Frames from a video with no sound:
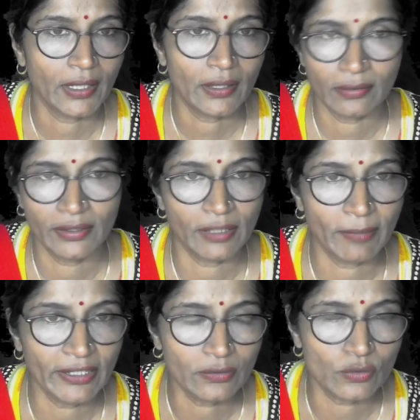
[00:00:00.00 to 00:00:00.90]
nearby
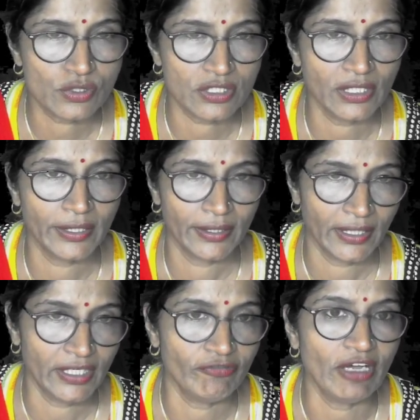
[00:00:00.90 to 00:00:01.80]
the coastal area,
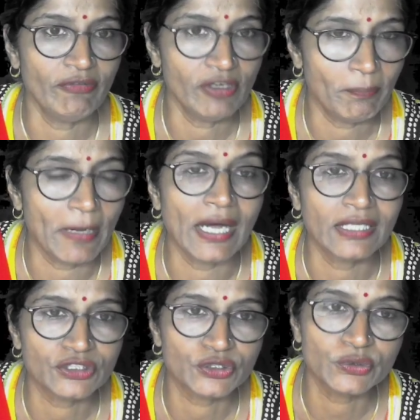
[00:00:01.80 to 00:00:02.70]
if I will pass
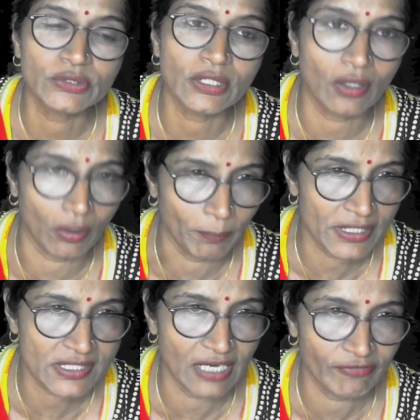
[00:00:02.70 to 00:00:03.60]
through the copper
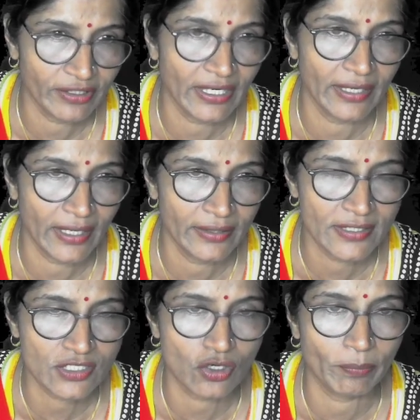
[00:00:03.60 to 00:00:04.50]
sulfate, anhydrous
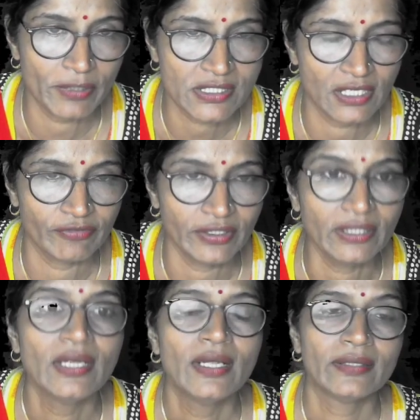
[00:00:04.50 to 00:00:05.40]
copper sulfate,
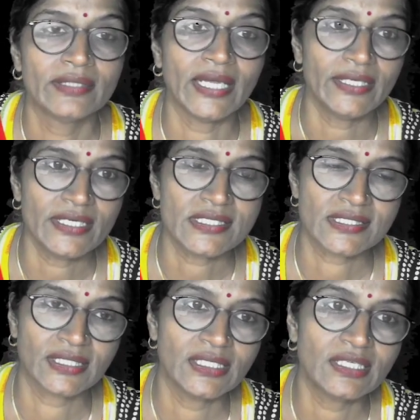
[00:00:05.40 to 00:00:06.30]
then its
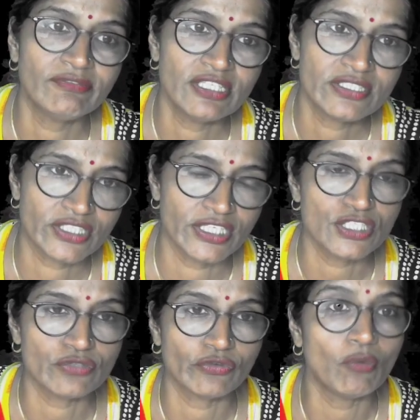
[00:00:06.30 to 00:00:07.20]
color will change
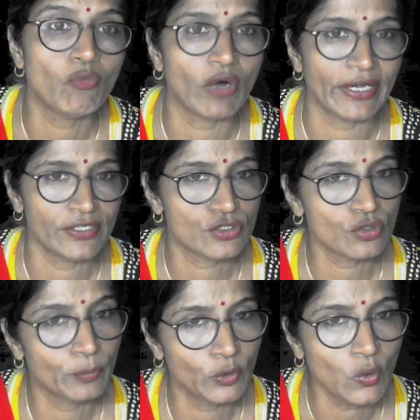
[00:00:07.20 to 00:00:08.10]
from white to
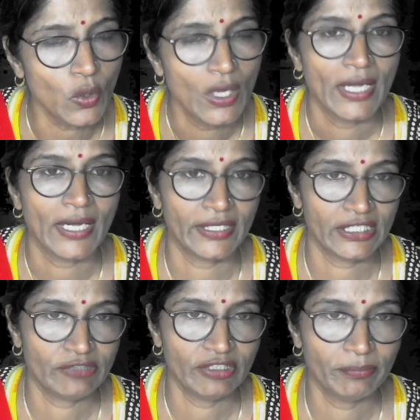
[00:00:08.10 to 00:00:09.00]
blue, and it
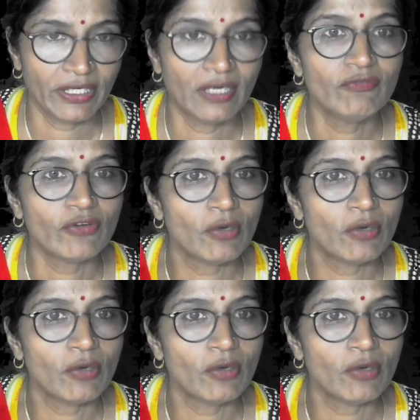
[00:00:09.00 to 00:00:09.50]
will become from